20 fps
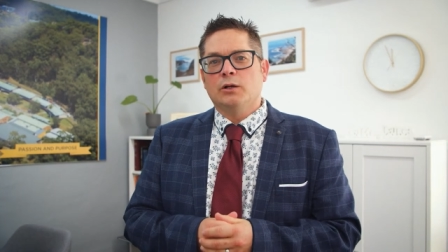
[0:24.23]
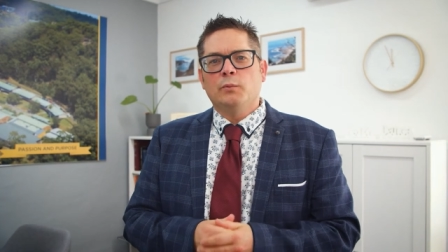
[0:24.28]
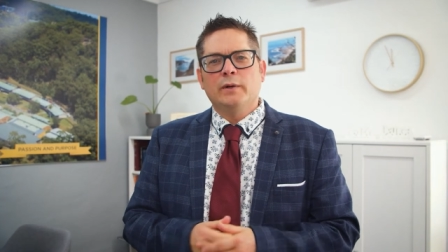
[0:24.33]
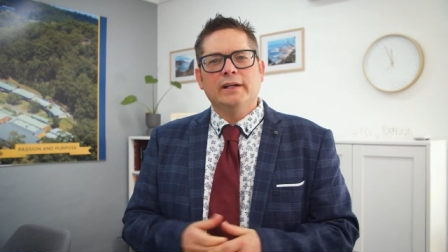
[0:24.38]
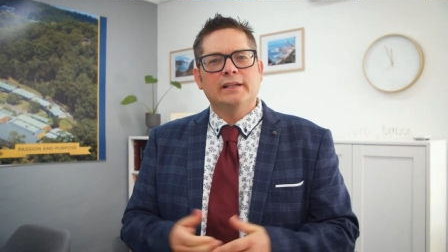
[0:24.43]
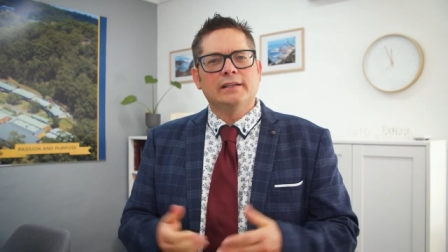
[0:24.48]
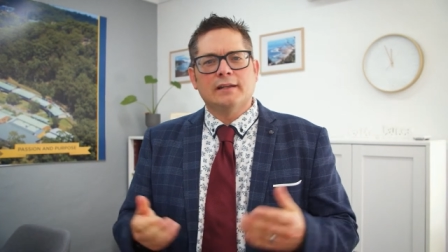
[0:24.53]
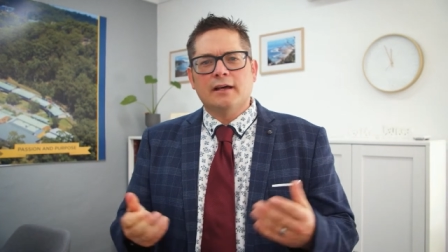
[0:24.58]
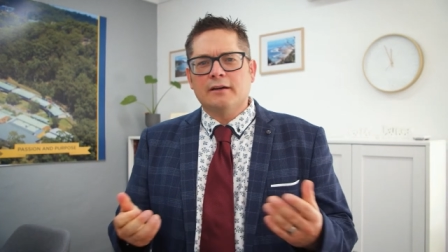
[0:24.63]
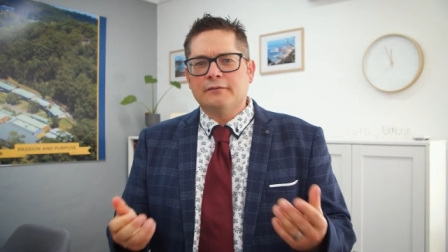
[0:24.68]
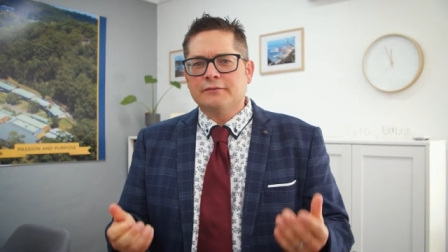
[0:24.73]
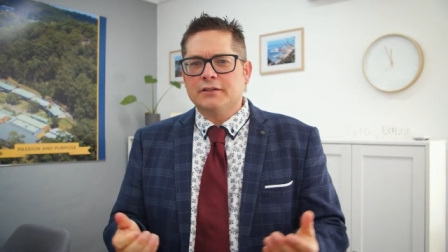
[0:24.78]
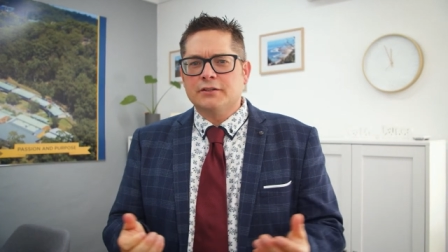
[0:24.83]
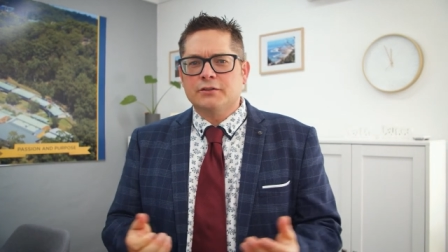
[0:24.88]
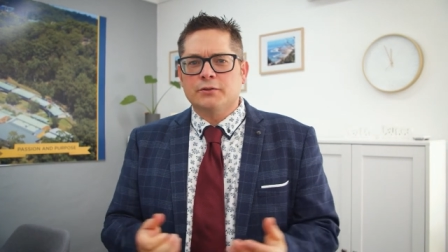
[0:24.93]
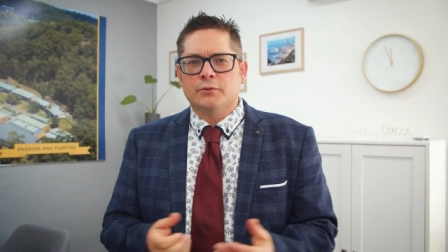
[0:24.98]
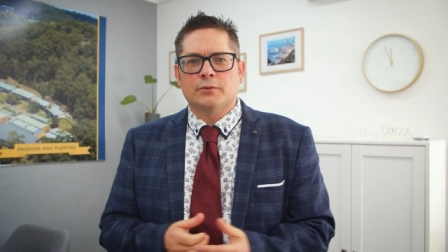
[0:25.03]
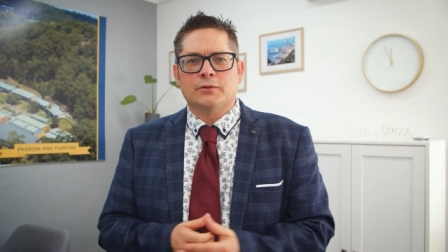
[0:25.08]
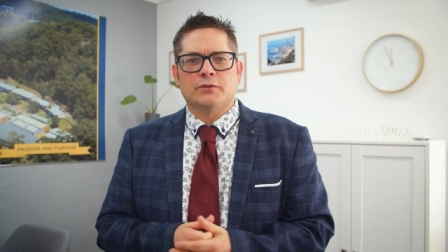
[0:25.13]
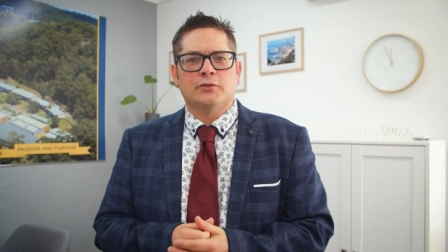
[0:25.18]
We'd love to
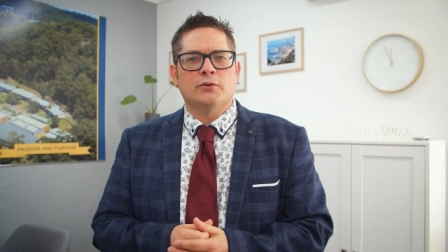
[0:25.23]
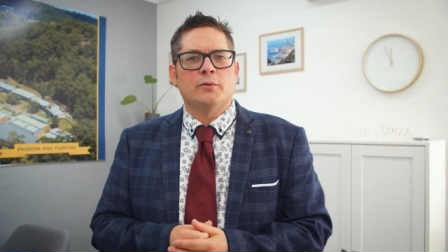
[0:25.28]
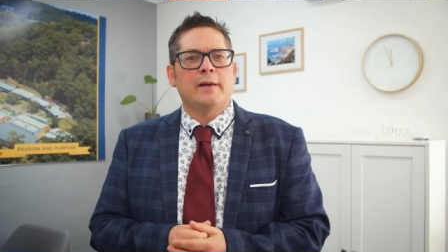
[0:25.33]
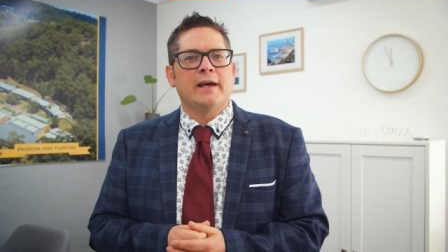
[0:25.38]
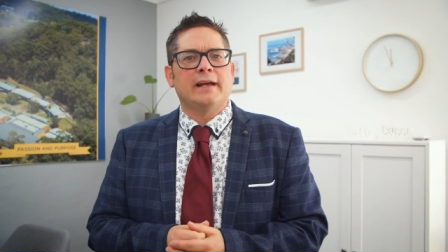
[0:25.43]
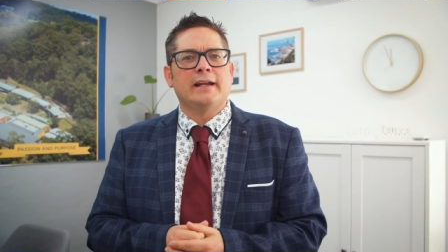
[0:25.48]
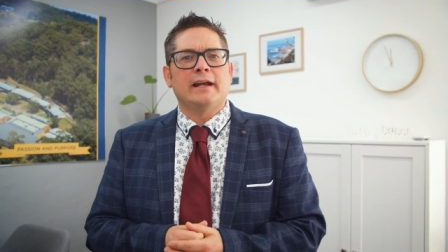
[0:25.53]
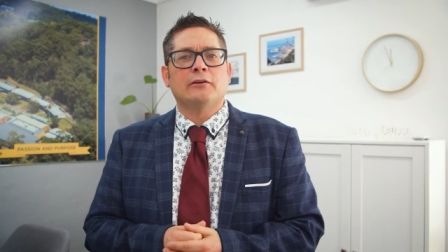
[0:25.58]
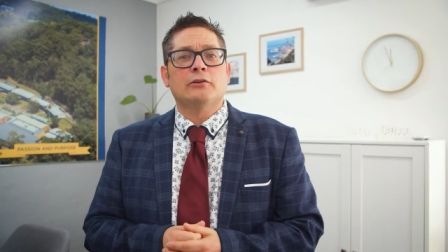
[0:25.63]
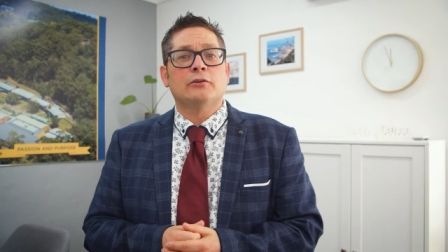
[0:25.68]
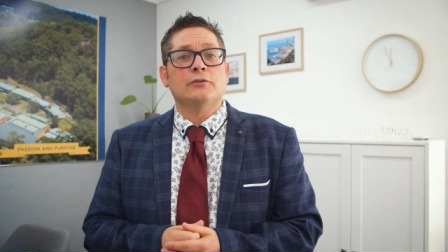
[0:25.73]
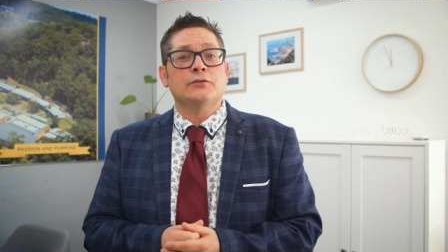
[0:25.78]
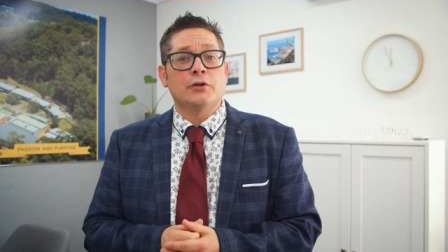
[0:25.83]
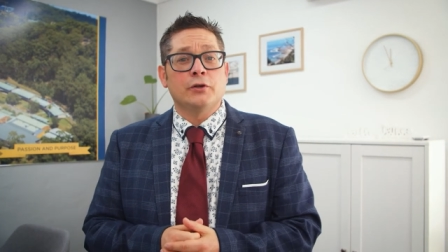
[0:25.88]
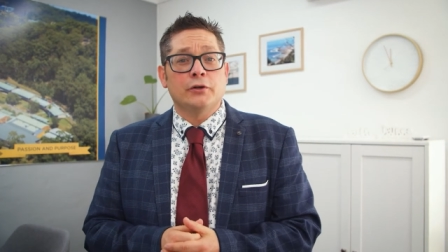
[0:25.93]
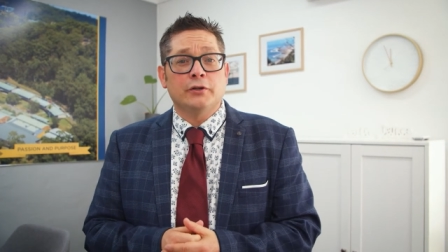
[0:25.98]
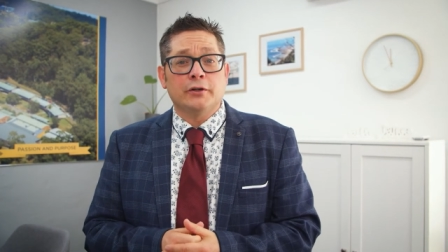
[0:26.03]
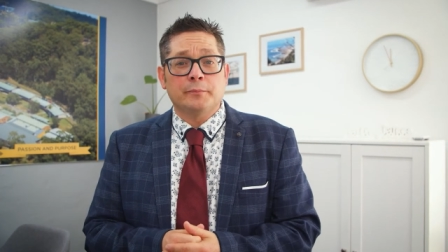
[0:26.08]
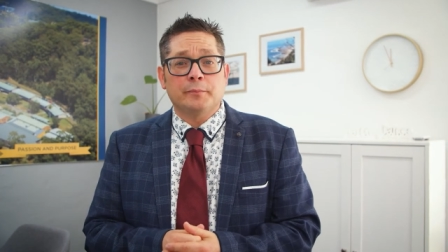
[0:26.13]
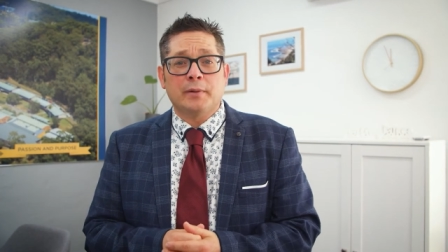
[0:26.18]
talk to you about our
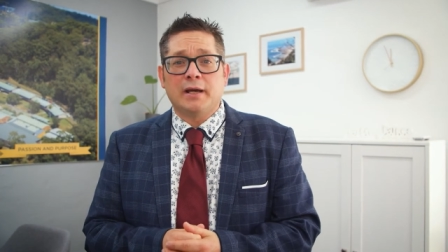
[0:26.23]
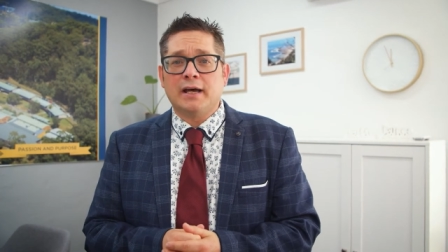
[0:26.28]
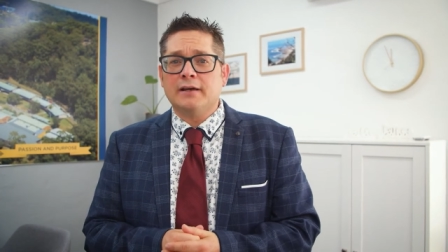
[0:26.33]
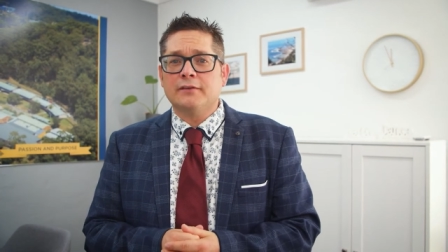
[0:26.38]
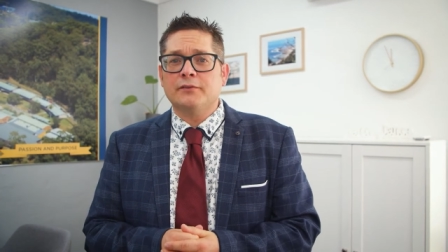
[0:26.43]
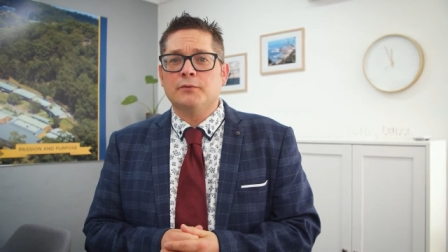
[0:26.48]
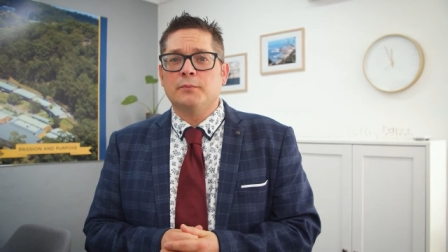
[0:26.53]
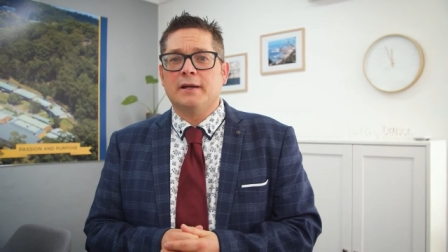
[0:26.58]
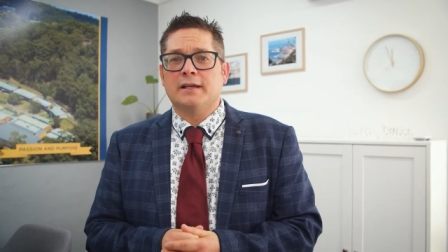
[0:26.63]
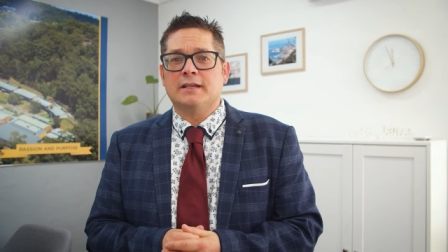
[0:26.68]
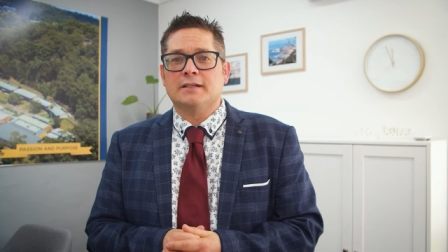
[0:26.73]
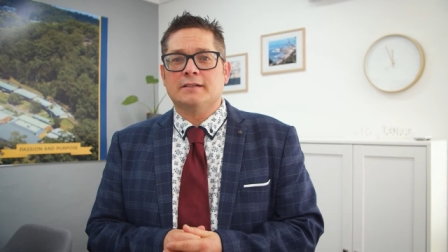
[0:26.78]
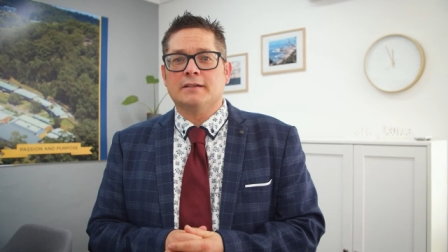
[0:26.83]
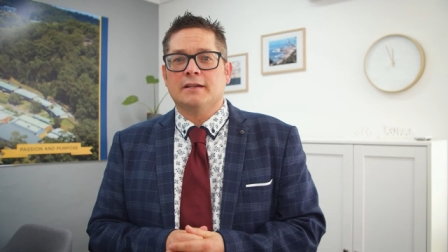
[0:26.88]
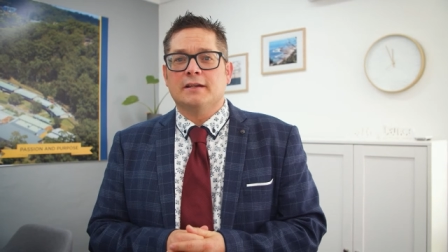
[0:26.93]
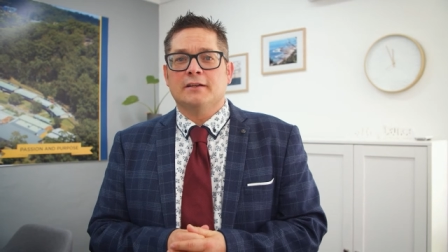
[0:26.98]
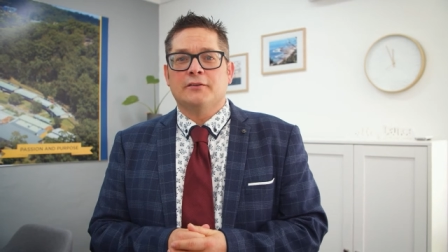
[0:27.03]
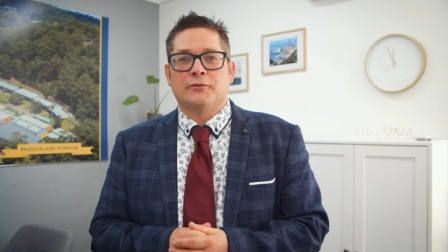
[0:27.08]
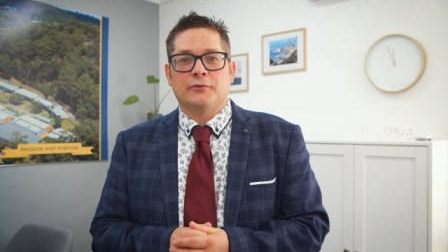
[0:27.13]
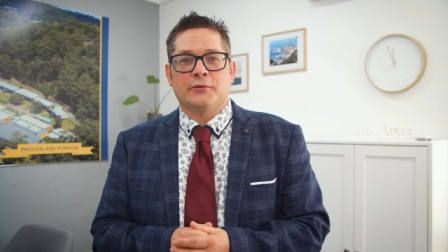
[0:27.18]
alternate pathways
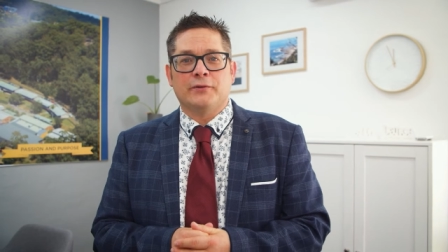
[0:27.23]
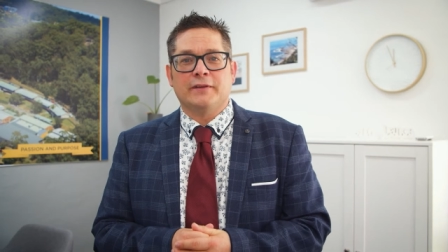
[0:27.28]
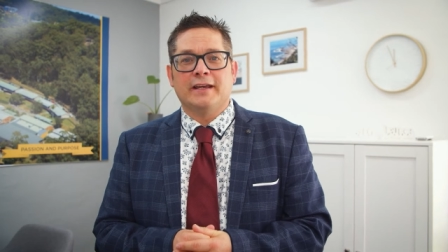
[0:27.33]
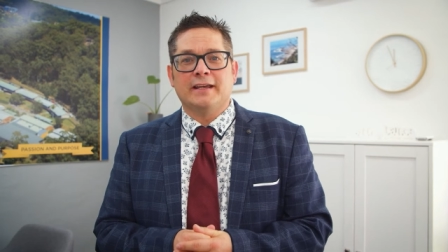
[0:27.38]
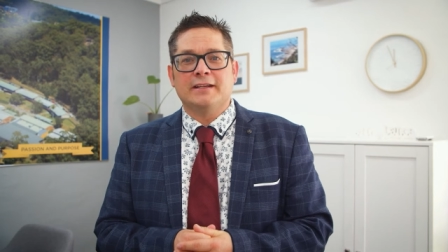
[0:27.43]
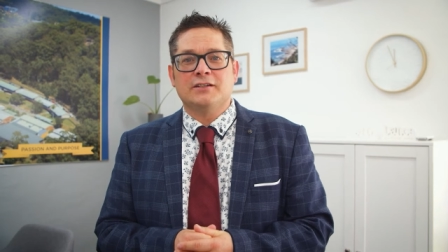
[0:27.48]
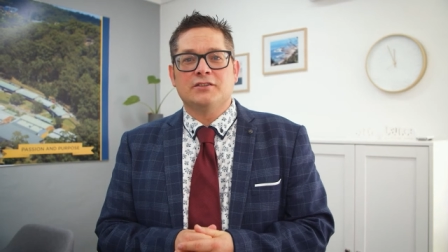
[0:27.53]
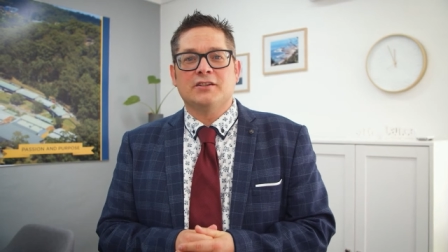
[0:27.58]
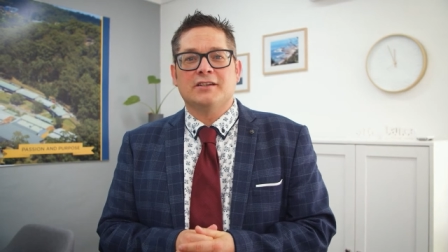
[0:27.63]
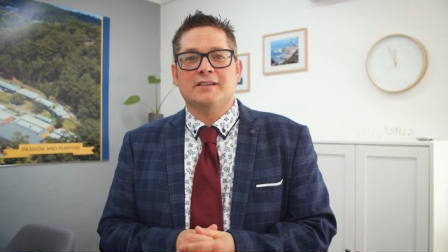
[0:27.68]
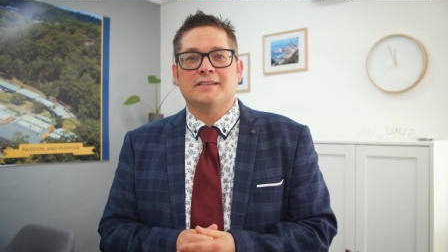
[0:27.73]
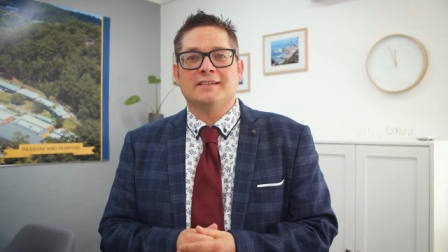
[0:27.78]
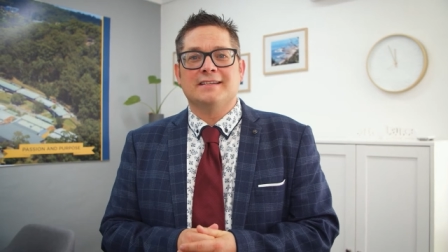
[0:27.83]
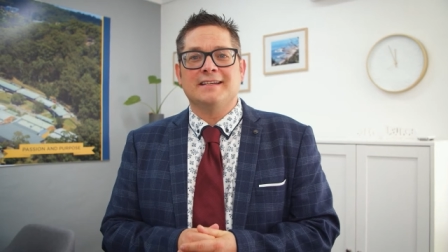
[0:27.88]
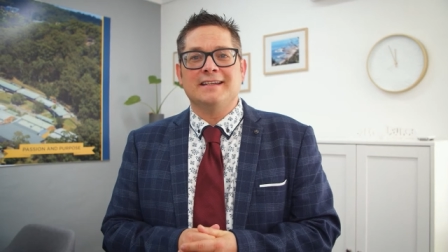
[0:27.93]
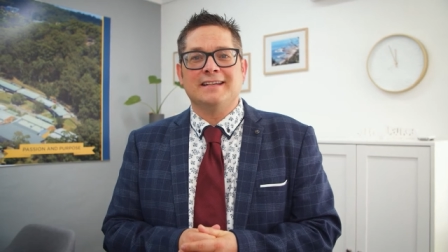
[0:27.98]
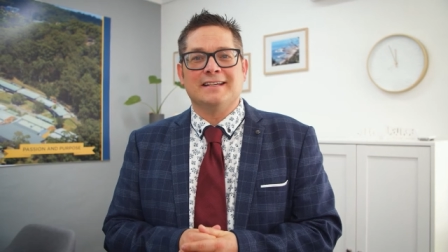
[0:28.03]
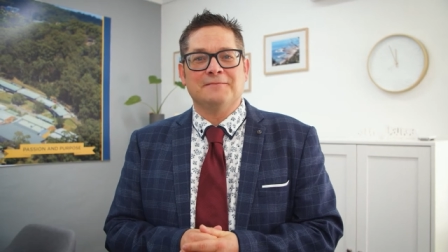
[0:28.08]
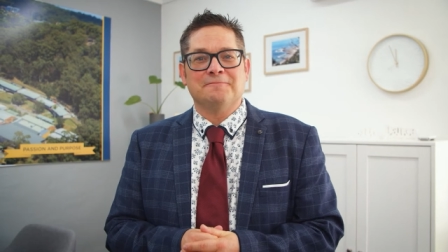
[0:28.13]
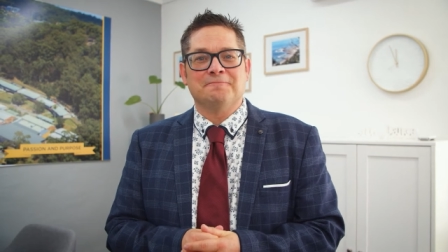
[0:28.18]
through the
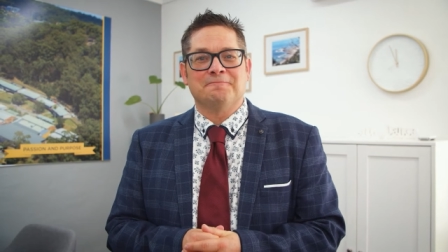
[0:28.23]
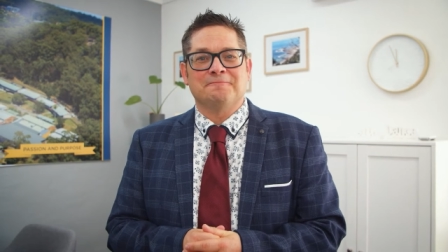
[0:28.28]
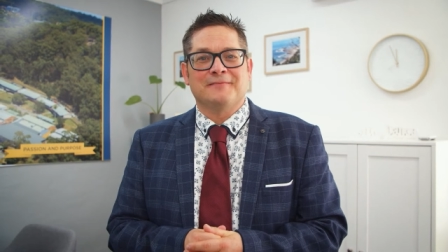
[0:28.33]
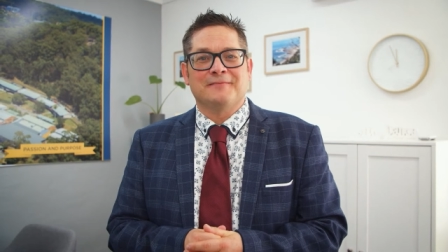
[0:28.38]
HSC,